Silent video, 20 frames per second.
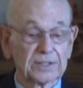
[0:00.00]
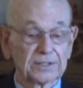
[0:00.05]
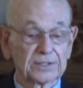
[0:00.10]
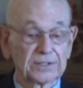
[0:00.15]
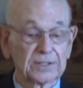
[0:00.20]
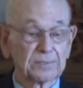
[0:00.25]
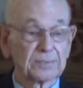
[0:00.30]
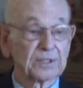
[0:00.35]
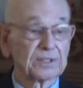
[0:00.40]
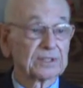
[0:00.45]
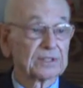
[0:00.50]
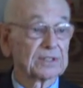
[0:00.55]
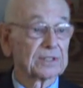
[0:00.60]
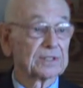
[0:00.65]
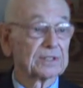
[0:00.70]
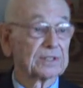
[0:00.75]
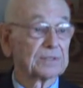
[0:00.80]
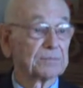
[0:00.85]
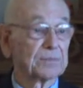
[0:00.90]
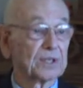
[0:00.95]
some of the
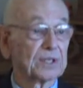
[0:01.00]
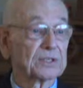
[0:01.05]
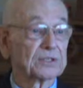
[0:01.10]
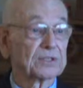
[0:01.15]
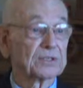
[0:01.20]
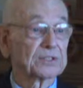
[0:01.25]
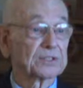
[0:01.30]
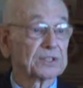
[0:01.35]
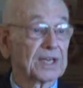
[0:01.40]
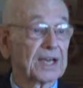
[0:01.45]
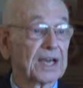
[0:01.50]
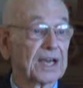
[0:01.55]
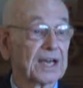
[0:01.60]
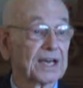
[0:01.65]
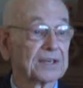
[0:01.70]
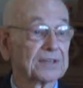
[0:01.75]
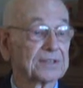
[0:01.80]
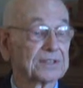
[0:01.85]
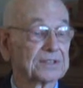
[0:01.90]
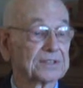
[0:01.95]
merchants
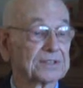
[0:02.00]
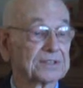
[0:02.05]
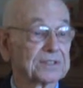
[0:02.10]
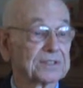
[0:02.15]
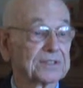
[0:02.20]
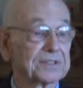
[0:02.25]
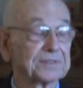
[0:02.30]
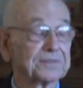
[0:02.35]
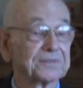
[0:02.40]
hired this